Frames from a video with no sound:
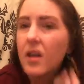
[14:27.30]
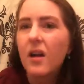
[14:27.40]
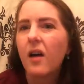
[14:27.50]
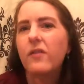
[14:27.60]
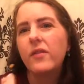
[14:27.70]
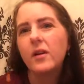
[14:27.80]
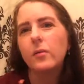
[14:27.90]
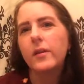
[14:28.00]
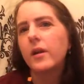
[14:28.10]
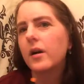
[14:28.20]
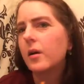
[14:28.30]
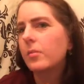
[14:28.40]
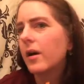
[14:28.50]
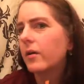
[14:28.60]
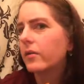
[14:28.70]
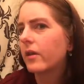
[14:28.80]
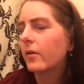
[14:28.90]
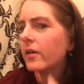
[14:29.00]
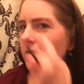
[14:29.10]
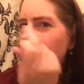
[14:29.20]
I feel with the eyebrows though,
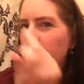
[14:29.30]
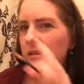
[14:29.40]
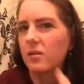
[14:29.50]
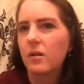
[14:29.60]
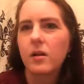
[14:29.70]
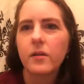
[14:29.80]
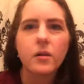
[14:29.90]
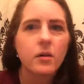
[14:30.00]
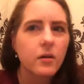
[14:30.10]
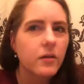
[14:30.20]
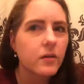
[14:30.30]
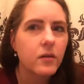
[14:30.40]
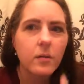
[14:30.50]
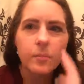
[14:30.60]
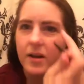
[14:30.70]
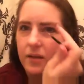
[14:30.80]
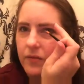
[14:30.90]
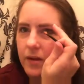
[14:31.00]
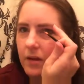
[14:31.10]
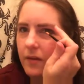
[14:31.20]
even though I do like the colour, it's not bad. I
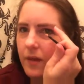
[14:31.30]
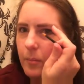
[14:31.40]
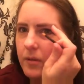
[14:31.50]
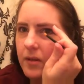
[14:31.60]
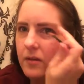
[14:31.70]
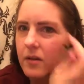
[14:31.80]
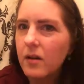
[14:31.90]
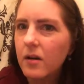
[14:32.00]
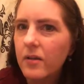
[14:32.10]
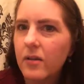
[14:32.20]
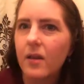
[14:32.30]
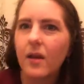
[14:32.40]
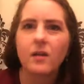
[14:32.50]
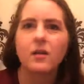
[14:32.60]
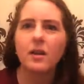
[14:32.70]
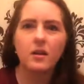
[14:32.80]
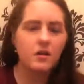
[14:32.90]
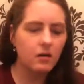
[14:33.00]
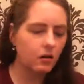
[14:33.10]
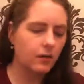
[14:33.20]
feel like that bit's lighter there and I
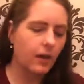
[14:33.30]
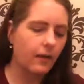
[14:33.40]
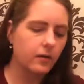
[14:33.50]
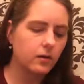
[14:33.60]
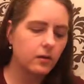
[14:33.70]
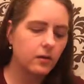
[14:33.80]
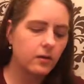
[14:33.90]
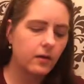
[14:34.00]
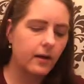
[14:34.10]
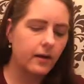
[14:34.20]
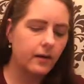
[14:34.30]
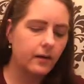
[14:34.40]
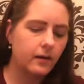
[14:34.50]
cannot get the colour there.